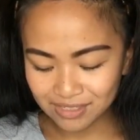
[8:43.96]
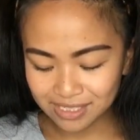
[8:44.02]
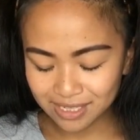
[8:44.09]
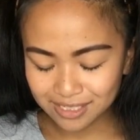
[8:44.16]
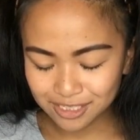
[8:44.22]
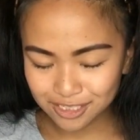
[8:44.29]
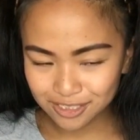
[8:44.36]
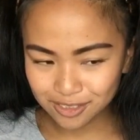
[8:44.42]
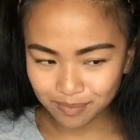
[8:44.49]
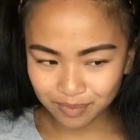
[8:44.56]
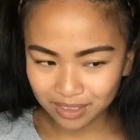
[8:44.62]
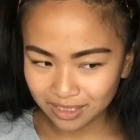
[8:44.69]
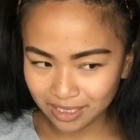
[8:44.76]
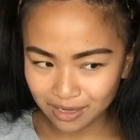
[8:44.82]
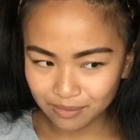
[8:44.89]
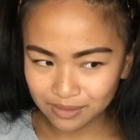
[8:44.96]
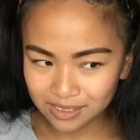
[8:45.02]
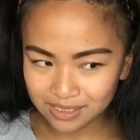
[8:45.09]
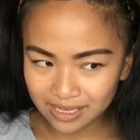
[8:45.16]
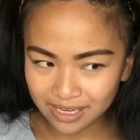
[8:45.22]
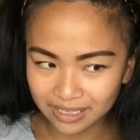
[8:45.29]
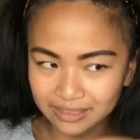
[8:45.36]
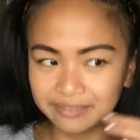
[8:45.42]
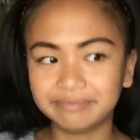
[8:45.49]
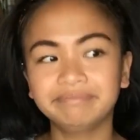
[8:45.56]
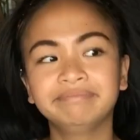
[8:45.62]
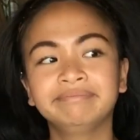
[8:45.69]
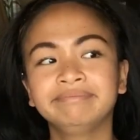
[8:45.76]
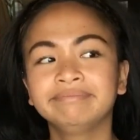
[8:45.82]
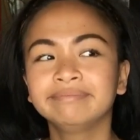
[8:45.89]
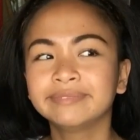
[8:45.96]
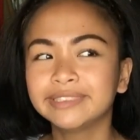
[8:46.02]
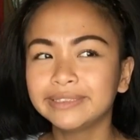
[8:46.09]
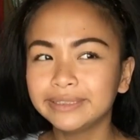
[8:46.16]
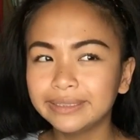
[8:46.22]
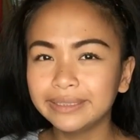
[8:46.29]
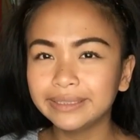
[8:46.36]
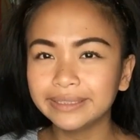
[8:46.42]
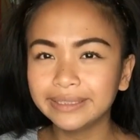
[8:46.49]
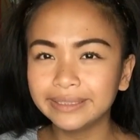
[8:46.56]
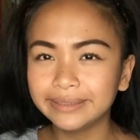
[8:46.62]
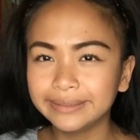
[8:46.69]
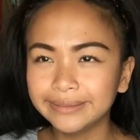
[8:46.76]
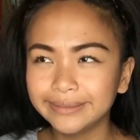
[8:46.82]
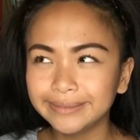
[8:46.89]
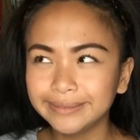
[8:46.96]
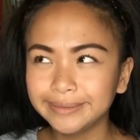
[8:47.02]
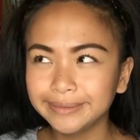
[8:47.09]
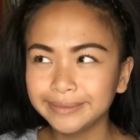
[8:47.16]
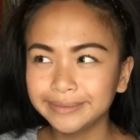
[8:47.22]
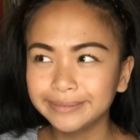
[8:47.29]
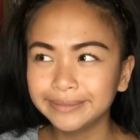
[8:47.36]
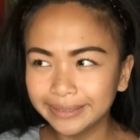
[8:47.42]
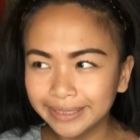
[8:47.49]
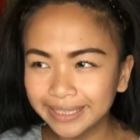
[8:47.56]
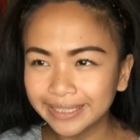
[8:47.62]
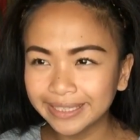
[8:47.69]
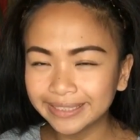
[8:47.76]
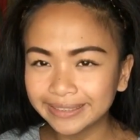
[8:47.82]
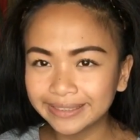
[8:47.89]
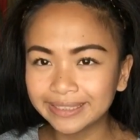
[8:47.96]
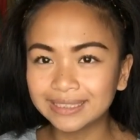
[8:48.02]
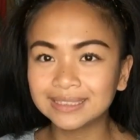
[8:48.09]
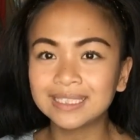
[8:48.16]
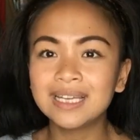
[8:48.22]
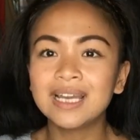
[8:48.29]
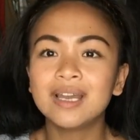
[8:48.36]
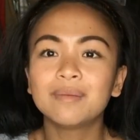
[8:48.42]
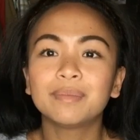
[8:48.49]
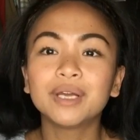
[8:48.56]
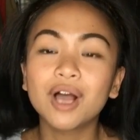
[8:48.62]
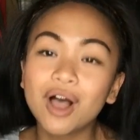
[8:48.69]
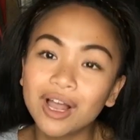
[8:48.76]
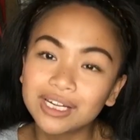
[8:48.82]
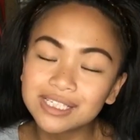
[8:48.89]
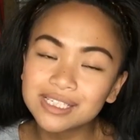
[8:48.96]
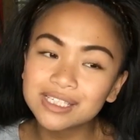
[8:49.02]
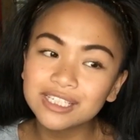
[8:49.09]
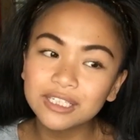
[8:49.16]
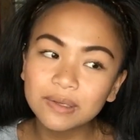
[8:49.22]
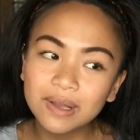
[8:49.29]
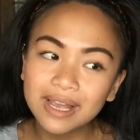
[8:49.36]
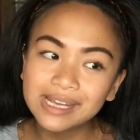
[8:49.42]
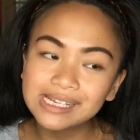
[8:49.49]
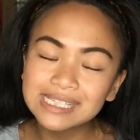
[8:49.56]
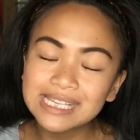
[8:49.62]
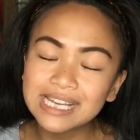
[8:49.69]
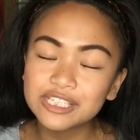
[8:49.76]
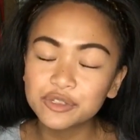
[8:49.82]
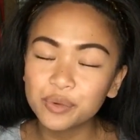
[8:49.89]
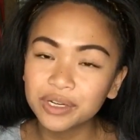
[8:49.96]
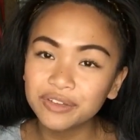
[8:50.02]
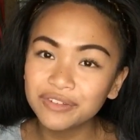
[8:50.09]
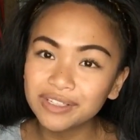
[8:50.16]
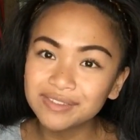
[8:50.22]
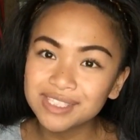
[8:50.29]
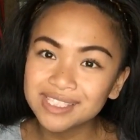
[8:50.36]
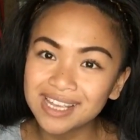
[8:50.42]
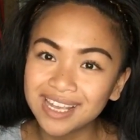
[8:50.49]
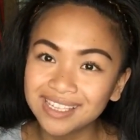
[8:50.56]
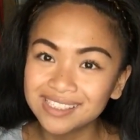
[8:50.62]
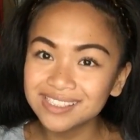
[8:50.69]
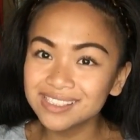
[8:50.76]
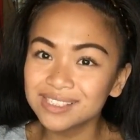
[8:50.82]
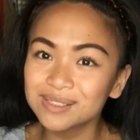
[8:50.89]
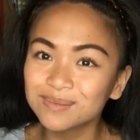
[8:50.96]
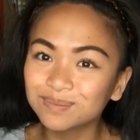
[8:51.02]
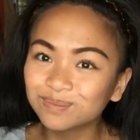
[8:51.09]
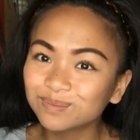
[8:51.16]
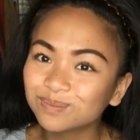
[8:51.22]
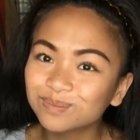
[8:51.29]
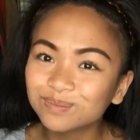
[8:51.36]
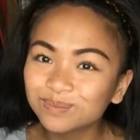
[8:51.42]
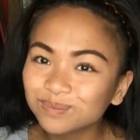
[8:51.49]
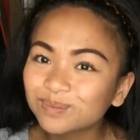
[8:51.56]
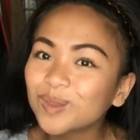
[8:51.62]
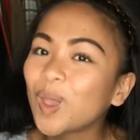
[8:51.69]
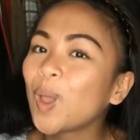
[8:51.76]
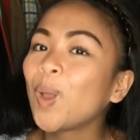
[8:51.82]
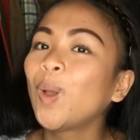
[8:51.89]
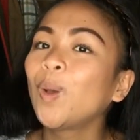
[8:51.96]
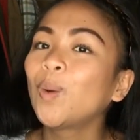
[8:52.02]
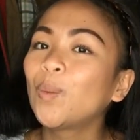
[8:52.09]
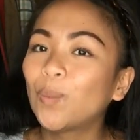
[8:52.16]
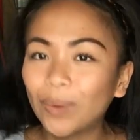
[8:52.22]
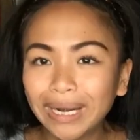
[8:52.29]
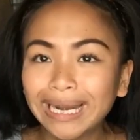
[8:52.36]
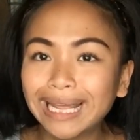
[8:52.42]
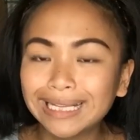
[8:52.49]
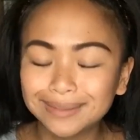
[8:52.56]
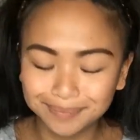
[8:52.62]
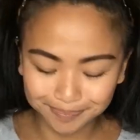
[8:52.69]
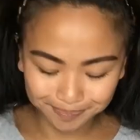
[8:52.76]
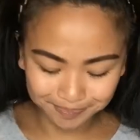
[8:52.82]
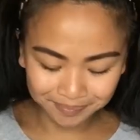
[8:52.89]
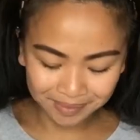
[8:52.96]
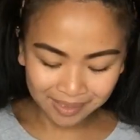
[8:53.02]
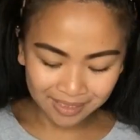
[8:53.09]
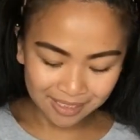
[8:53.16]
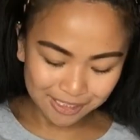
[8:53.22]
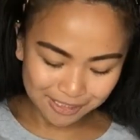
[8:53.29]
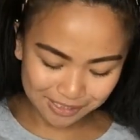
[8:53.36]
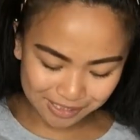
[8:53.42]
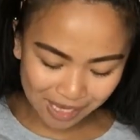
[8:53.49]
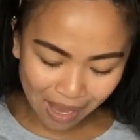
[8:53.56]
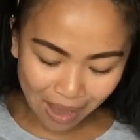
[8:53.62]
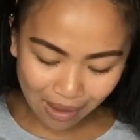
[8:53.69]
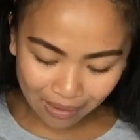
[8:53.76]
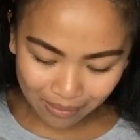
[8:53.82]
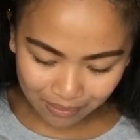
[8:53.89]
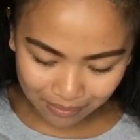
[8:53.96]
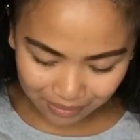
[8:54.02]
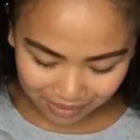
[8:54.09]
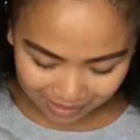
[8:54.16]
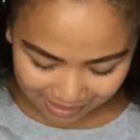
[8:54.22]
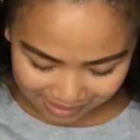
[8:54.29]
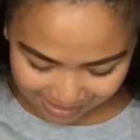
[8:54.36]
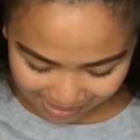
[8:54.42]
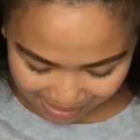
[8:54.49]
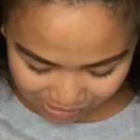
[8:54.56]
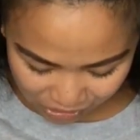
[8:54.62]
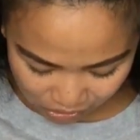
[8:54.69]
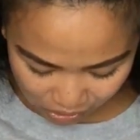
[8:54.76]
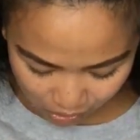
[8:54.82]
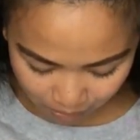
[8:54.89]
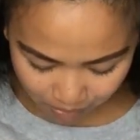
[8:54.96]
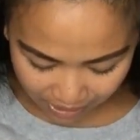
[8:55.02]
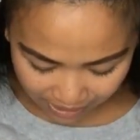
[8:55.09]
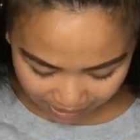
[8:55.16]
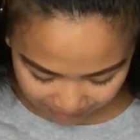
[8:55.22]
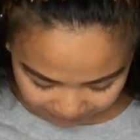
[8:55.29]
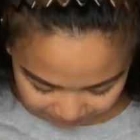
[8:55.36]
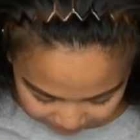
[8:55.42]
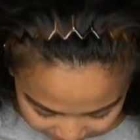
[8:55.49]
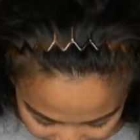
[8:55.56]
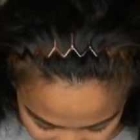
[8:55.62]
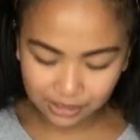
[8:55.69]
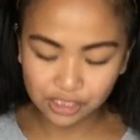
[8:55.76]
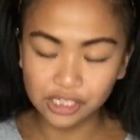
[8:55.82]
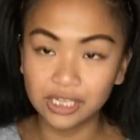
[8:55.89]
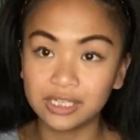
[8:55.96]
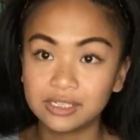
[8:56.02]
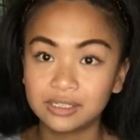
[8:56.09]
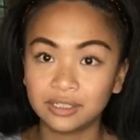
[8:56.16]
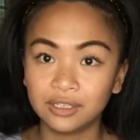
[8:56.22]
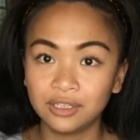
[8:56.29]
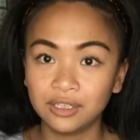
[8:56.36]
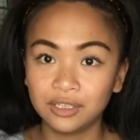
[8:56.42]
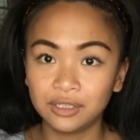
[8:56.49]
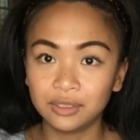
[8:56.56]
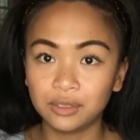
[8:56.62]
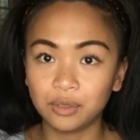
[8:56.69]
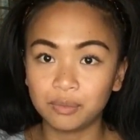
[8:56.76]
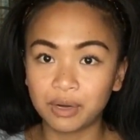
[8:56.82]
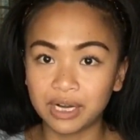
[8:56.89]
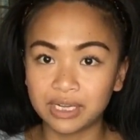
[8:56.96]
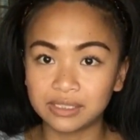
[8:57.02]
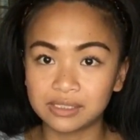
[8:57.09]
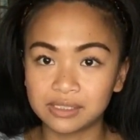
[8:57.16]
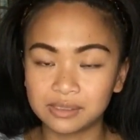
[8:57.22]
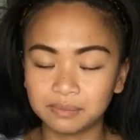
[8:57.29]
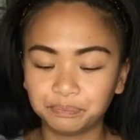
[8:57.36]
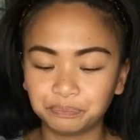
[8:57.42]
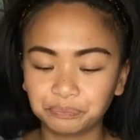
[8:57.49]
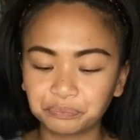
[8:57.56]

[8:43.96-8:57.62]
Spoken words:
Is actually something that I was like, should I get this? But honestly, you guys, at 25 cents, why not? So this has no brand, legit no brands,